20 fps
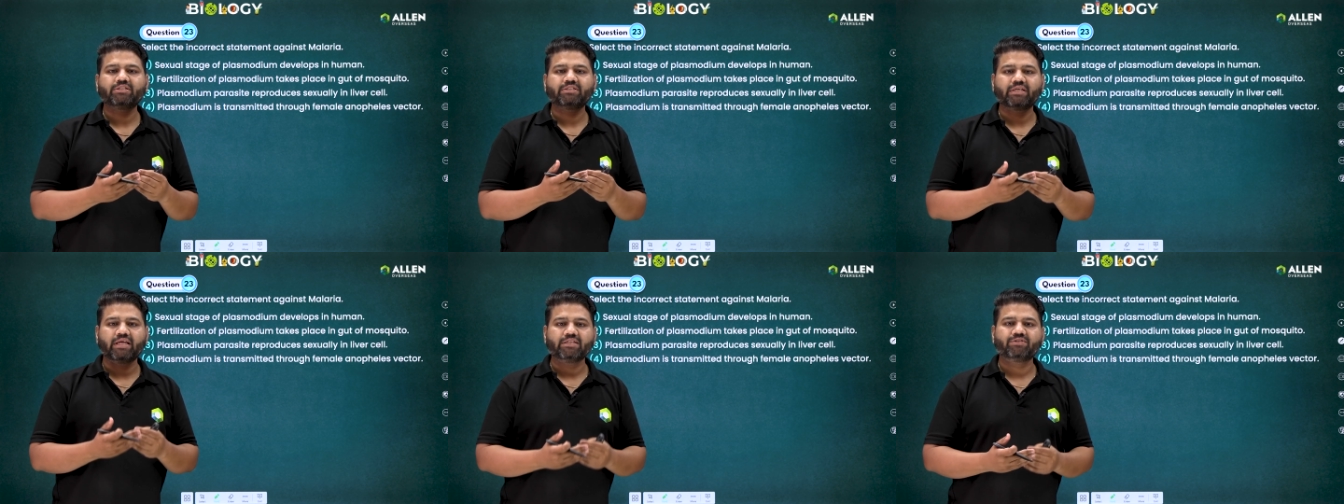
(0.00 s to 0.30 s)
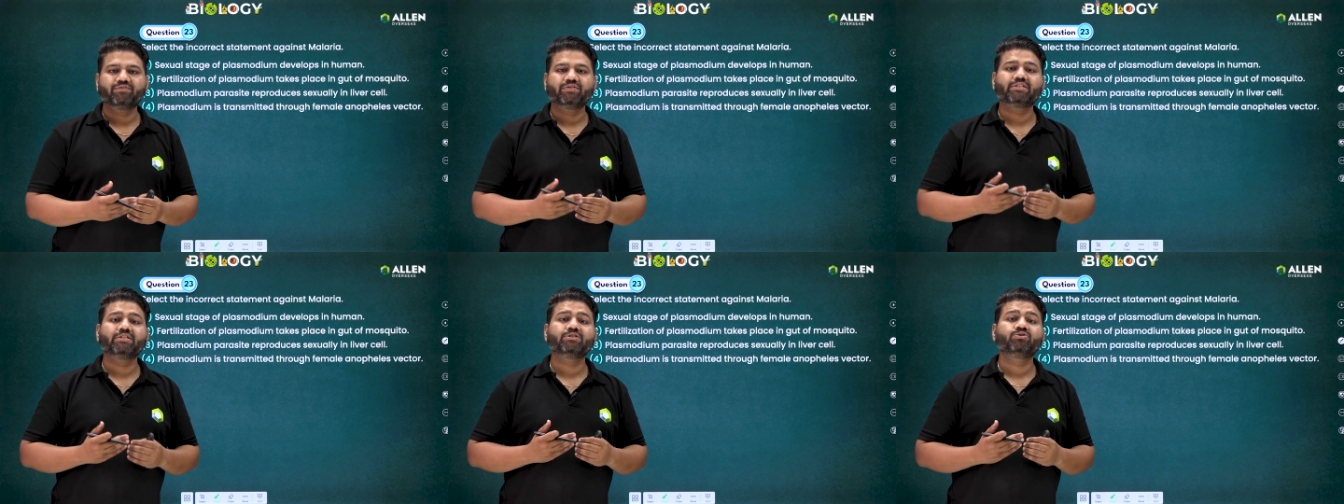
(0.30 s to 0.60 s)

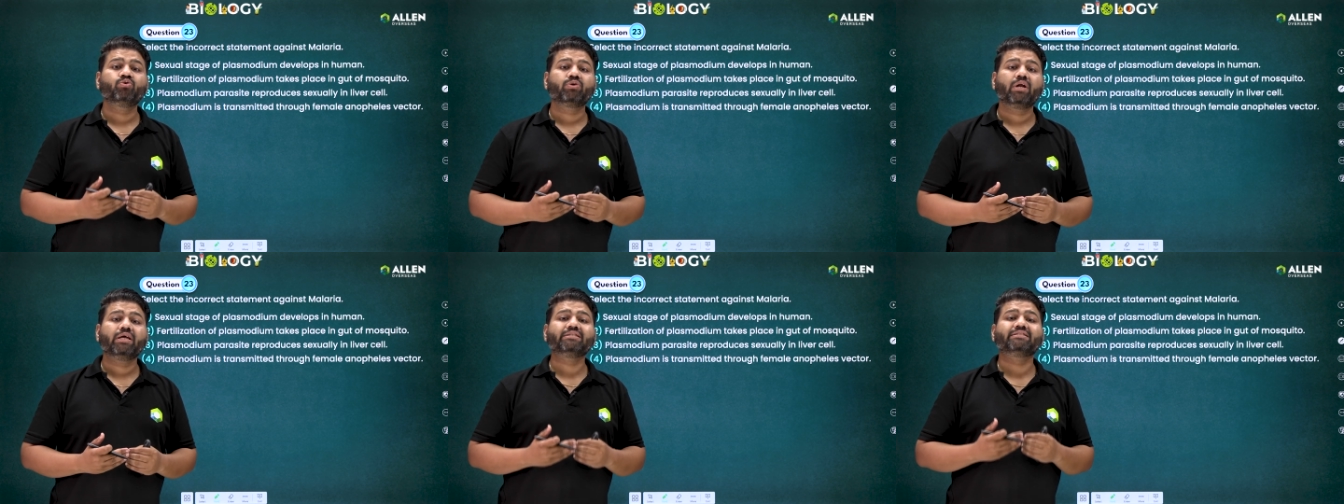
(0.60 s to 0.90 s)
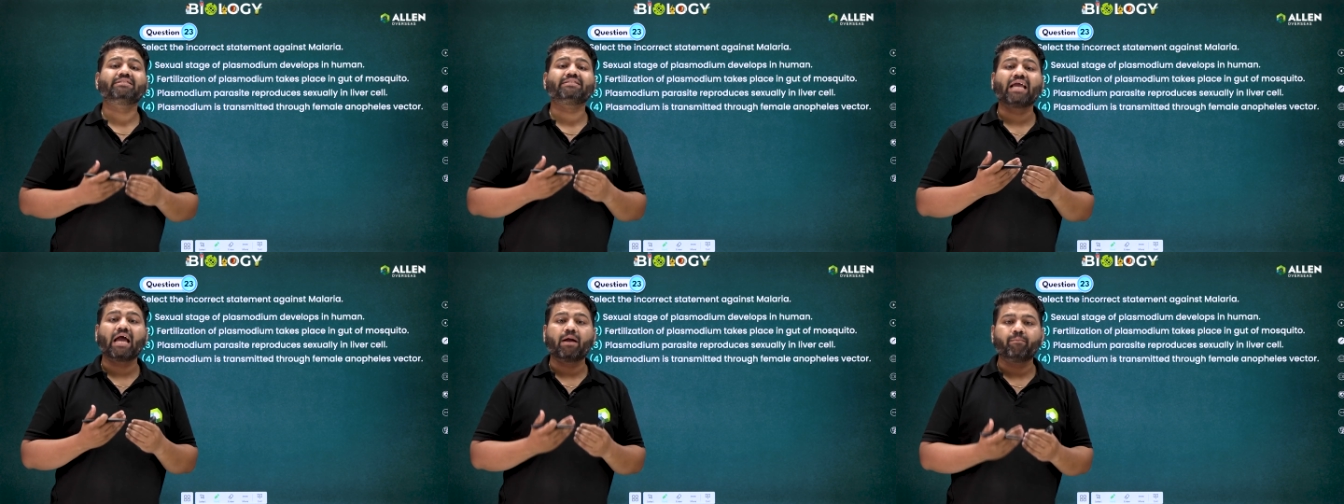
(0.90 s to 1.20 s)
stage which is known
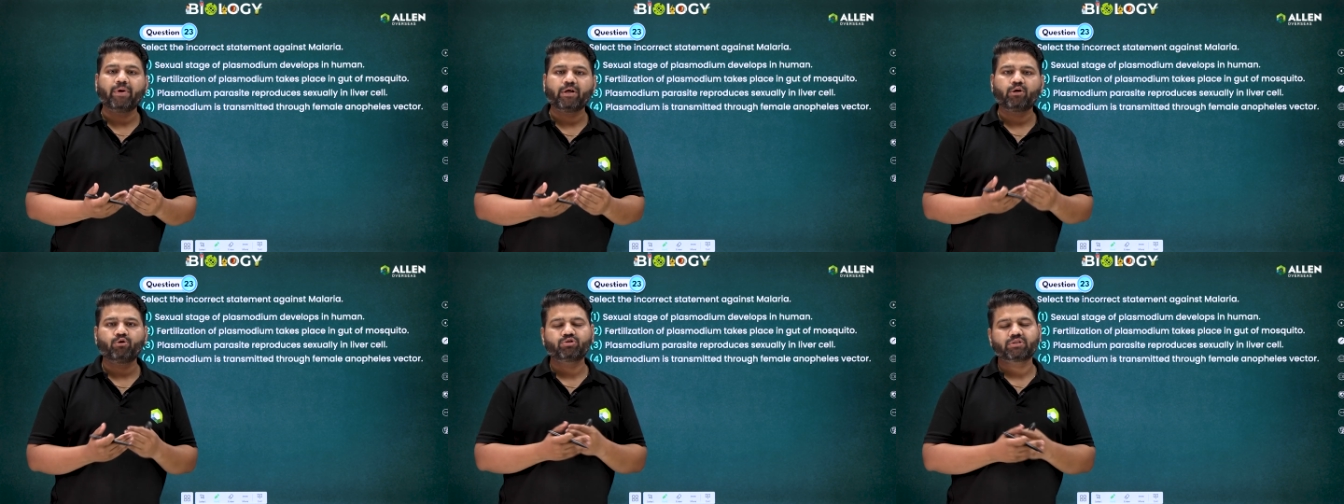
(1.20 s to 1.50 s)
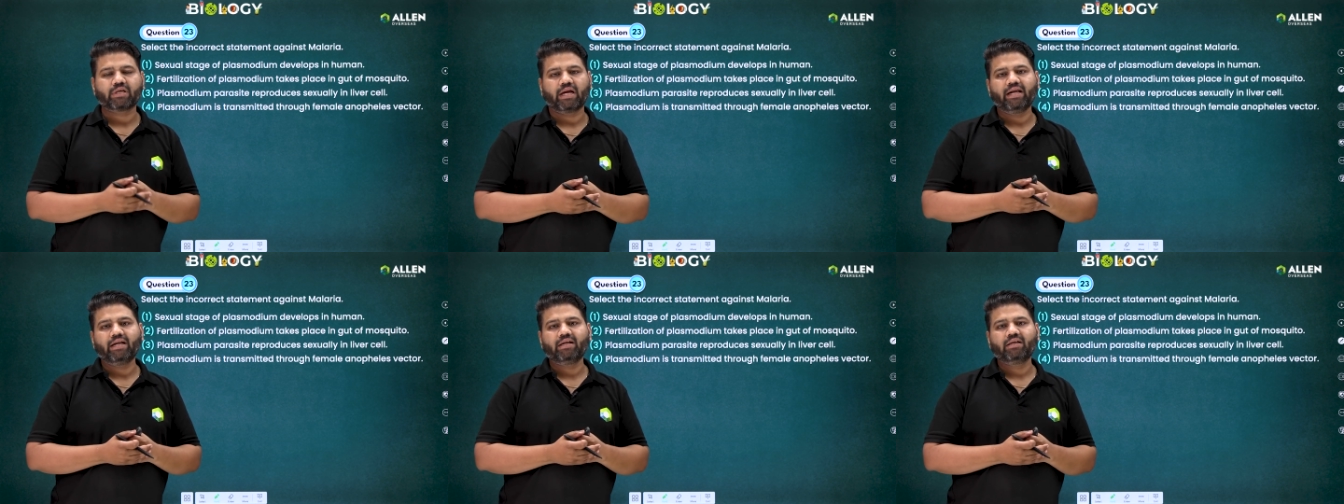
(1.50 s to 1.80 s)
as
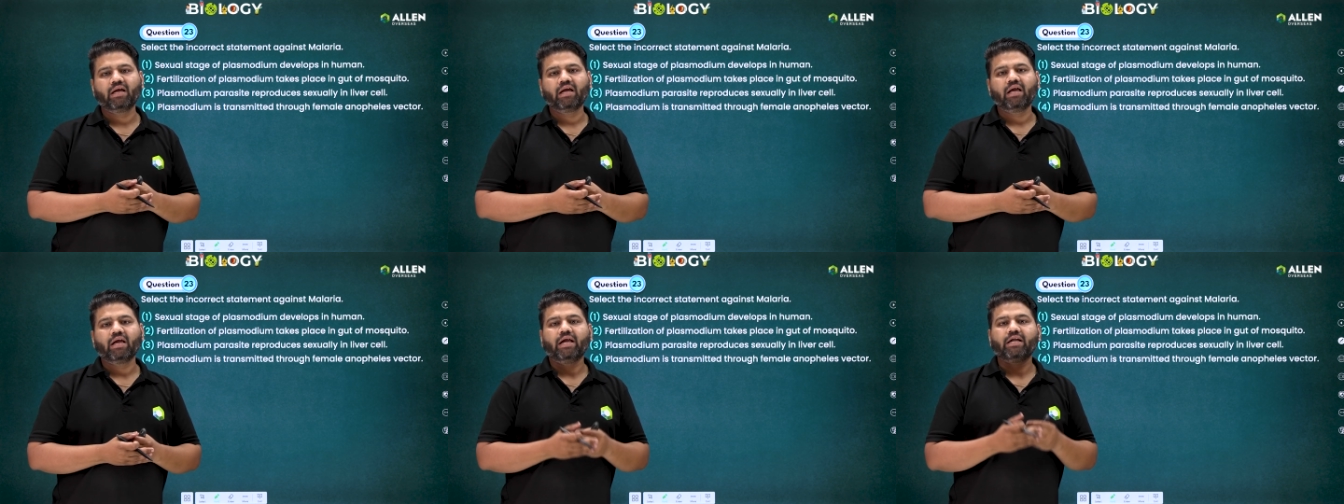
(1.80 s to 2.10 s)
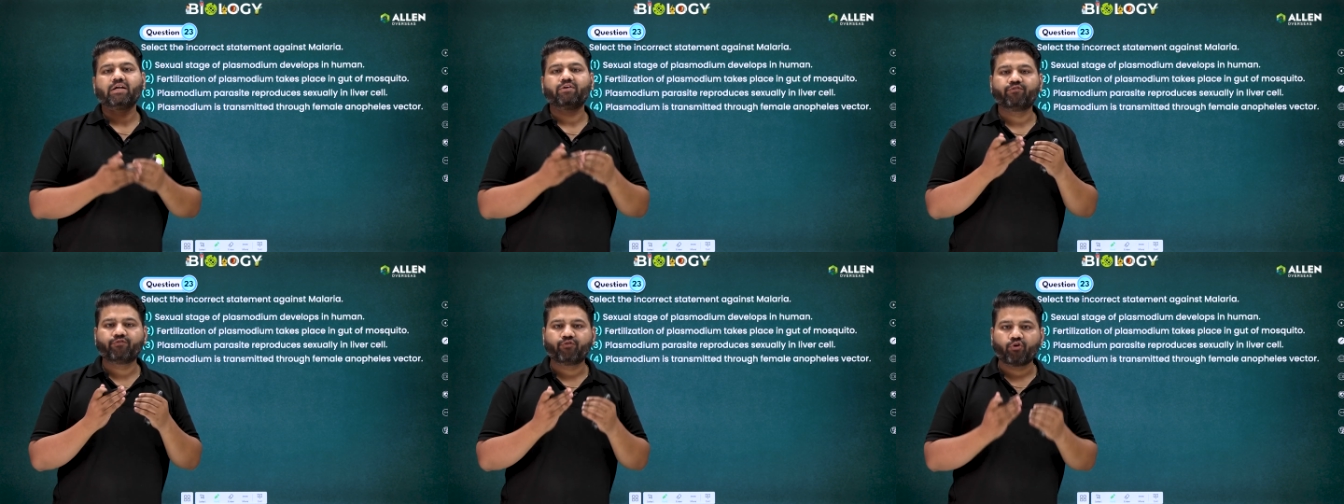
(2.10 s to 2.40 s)
gametocyte,
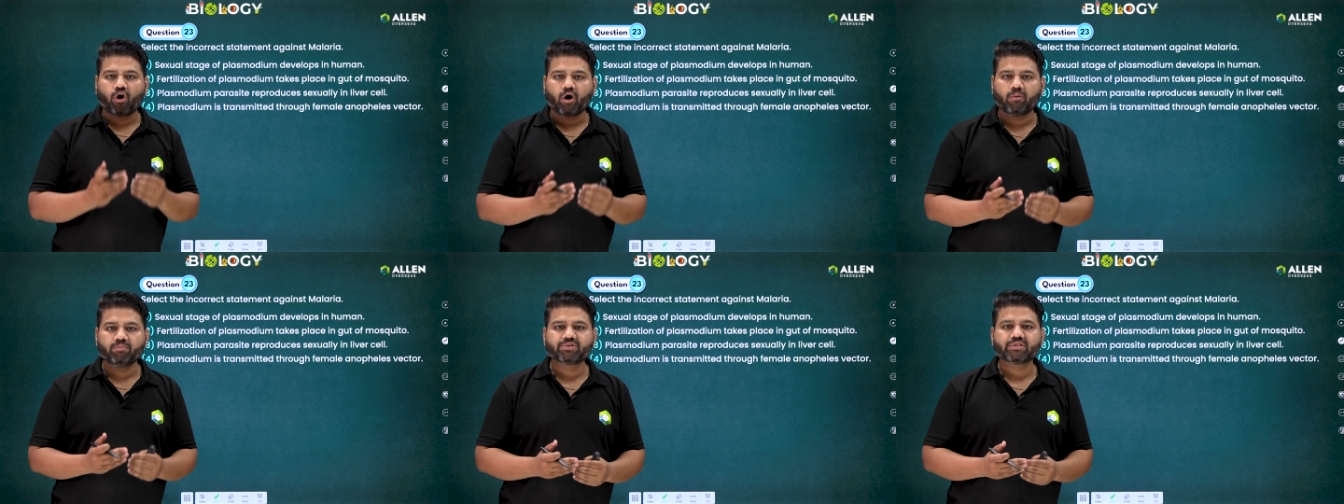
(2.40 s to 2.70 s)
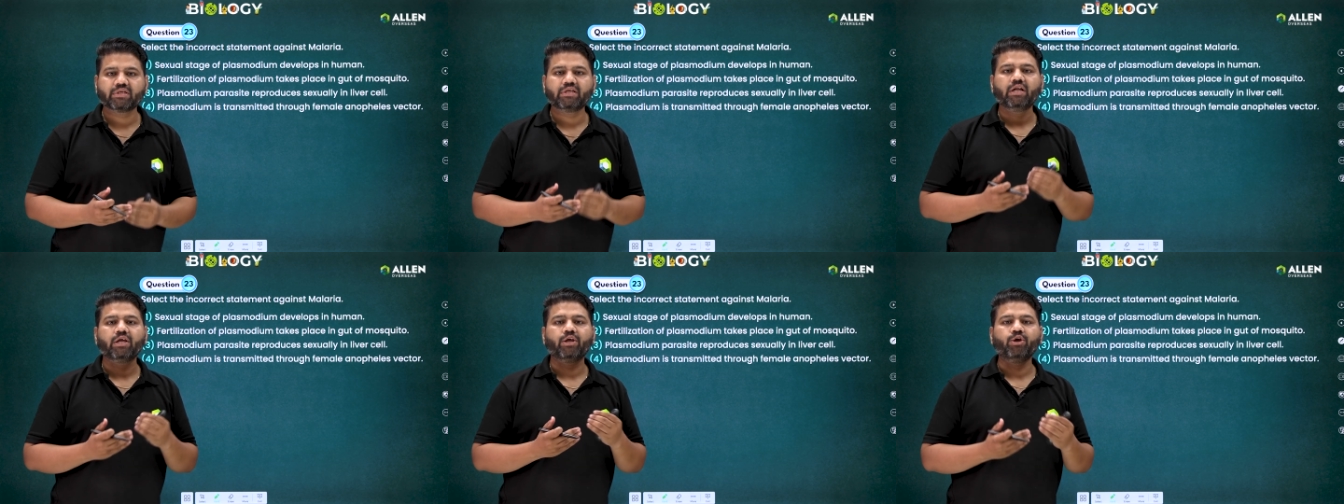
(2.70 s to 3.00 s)
it
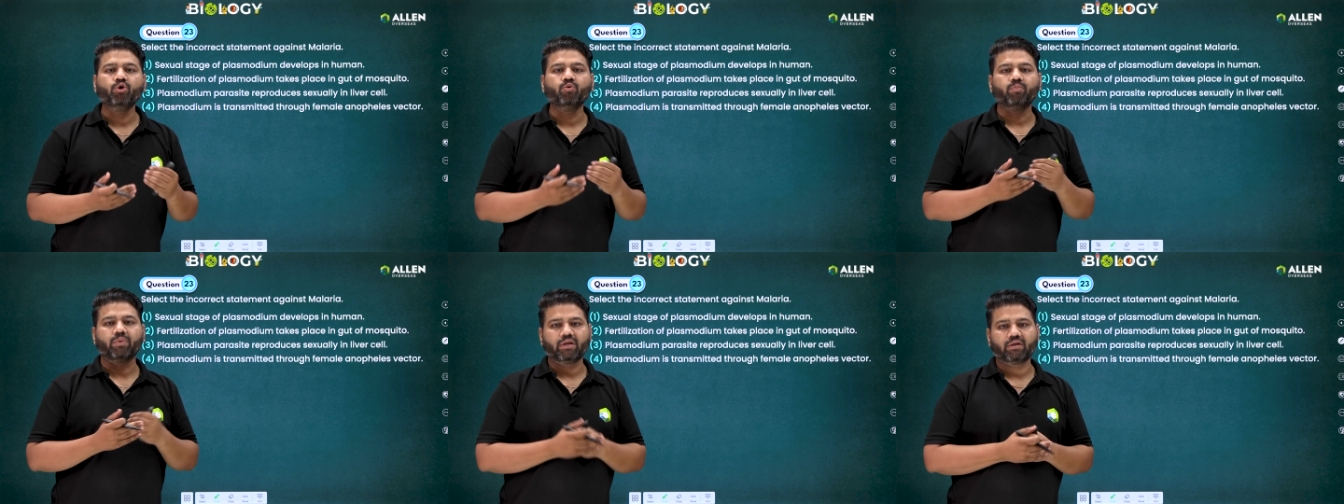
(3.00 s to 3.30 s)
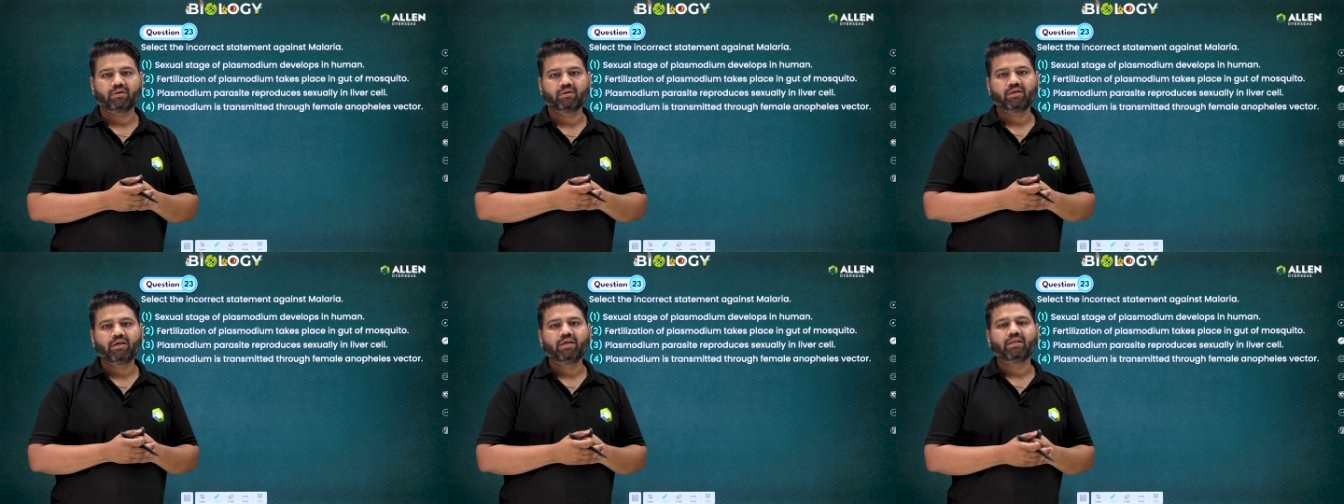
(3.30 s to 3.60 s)
forms in
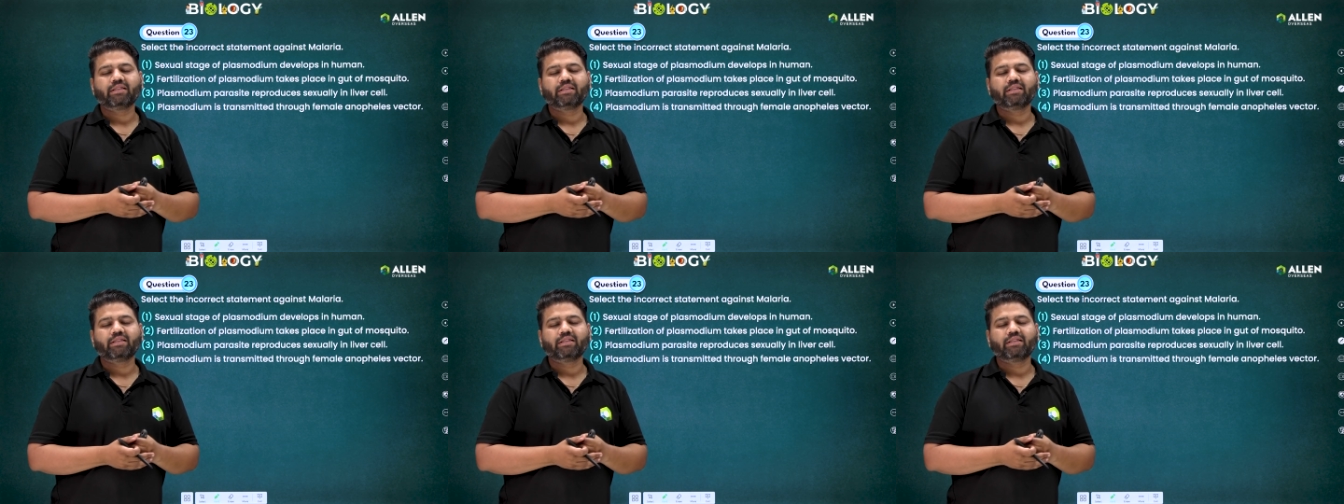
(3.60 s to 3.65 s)
human.